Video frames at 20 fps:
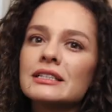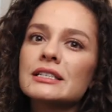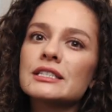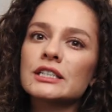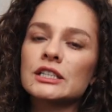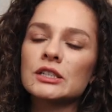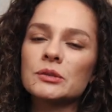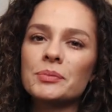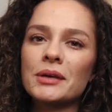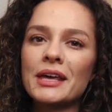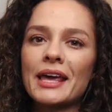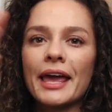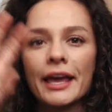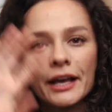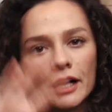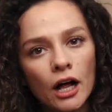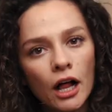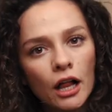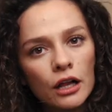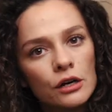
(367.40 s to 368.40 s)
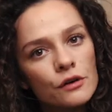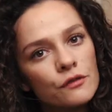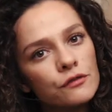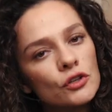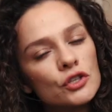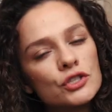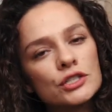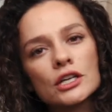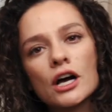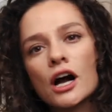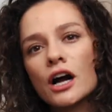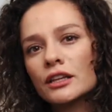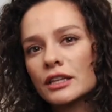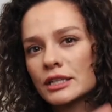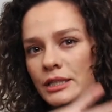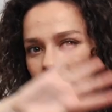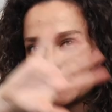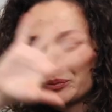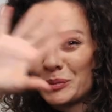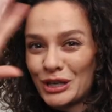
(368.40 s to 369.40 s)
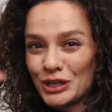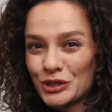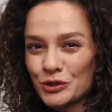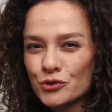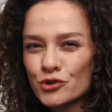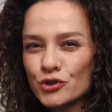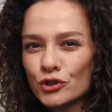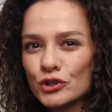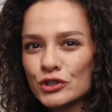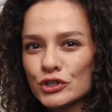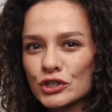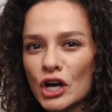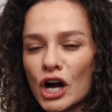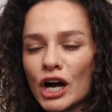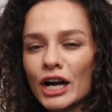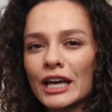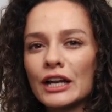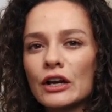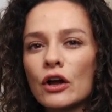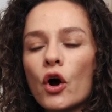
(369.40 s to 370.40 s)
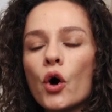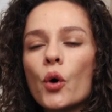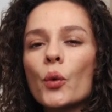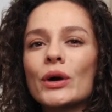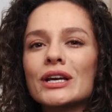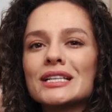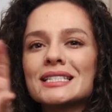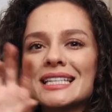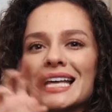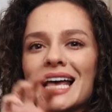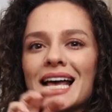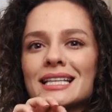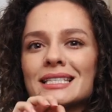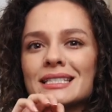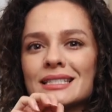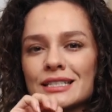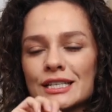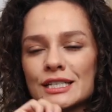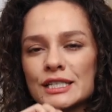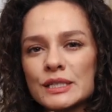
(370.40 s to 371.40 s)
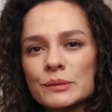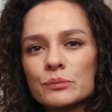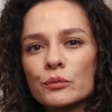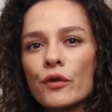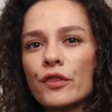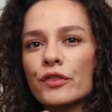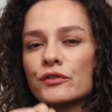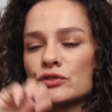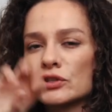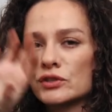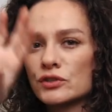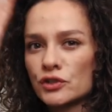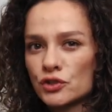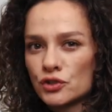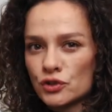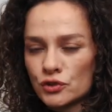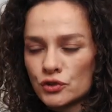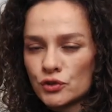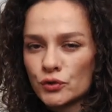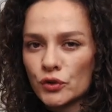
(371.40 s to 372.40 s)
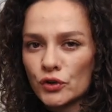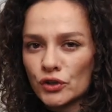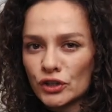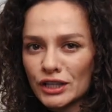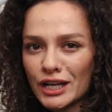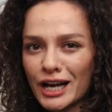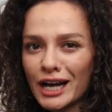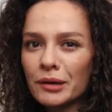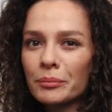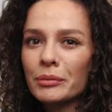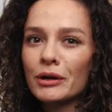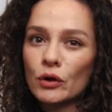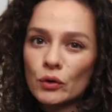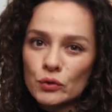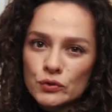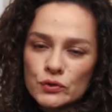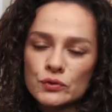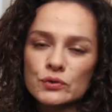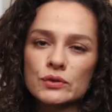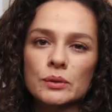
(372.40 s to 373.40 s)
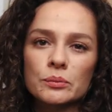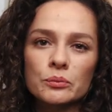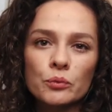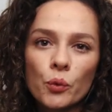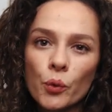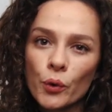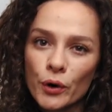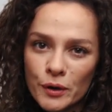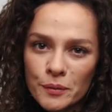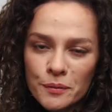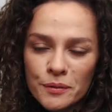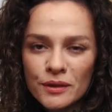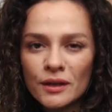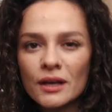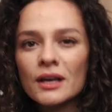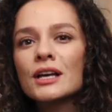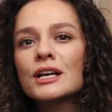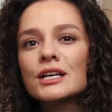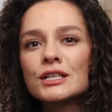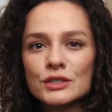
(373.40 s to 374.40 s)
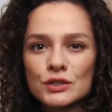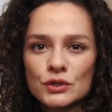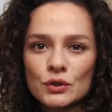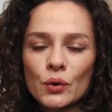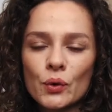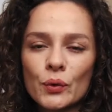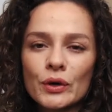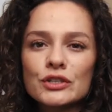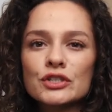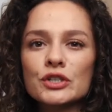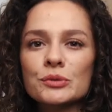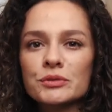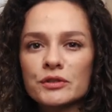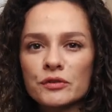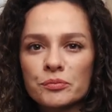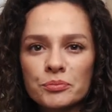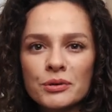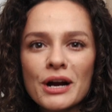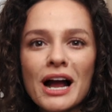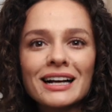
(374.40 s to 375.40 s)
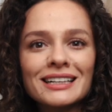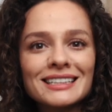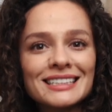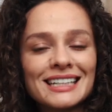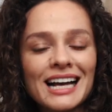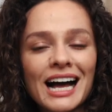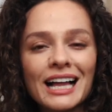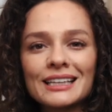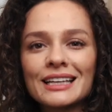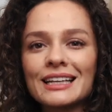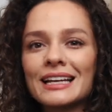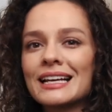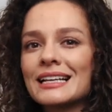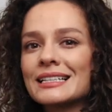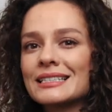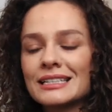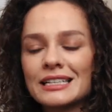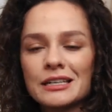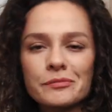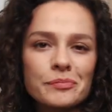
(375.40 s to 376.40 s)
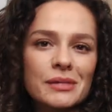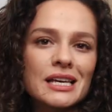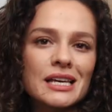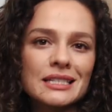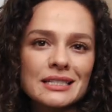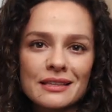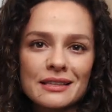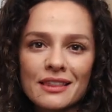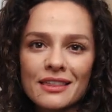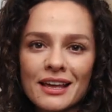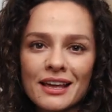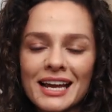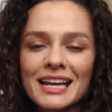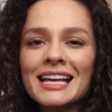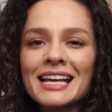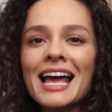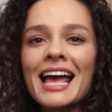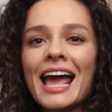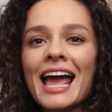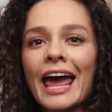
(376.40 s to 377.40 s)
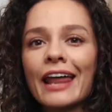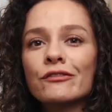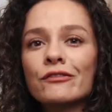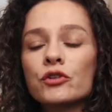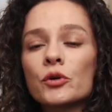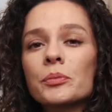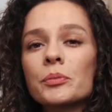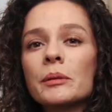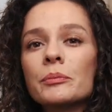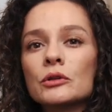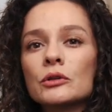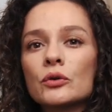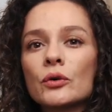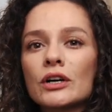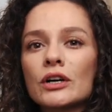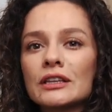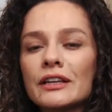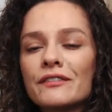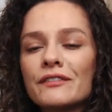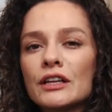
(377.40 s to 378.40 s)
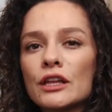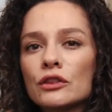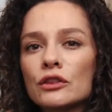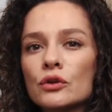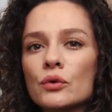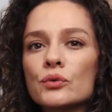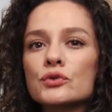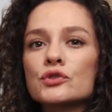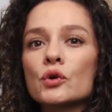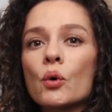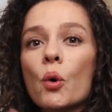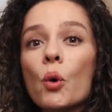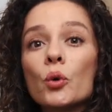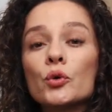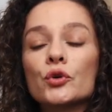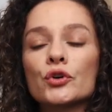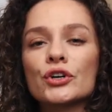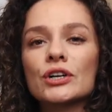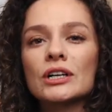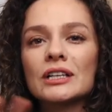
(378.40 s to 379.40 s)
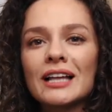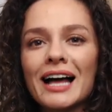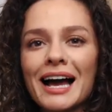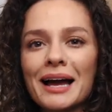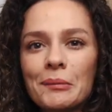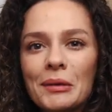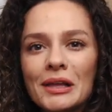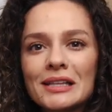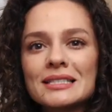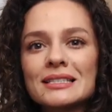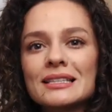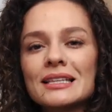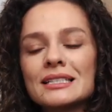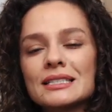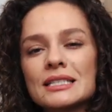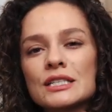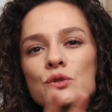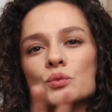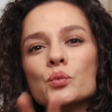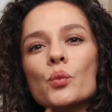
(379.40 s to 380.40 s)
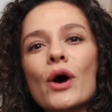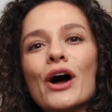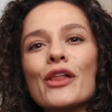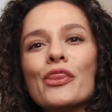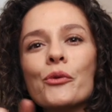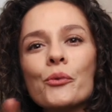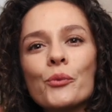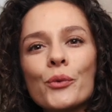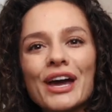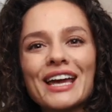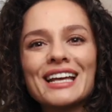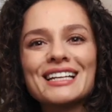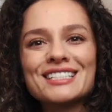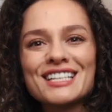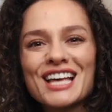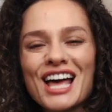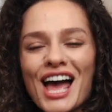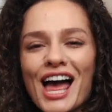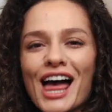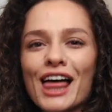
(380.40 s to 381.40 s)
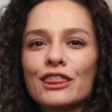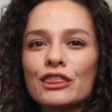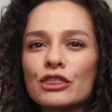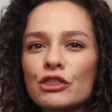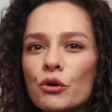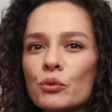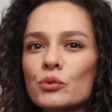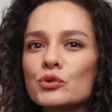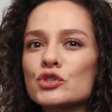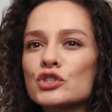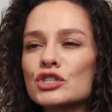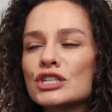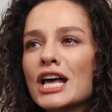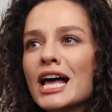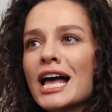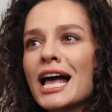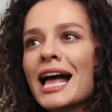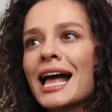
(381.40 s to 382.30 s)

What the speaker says: This could be a colorful sock, this could be a neutral sock. It always adds this smooth transition to your leg, but also some warmth. So in terms of practicality, it's an amazing thing. And for people who are living in those colder climates, this is one way to add those